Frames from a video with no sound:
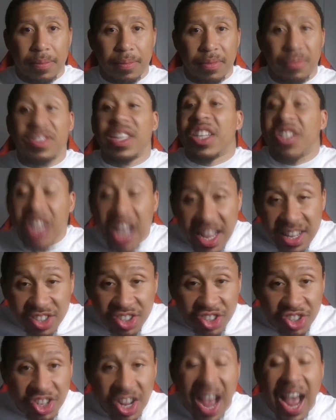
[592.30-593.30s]
It's like a
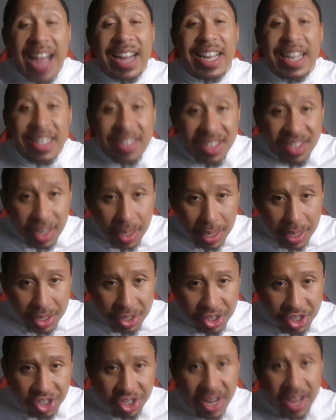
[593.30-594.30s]
giant
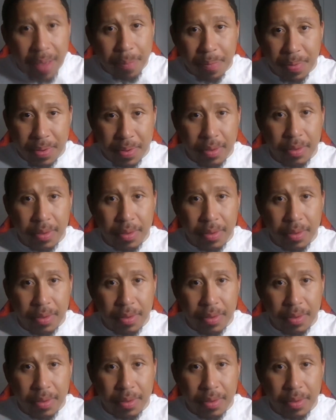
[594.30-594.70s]
ship.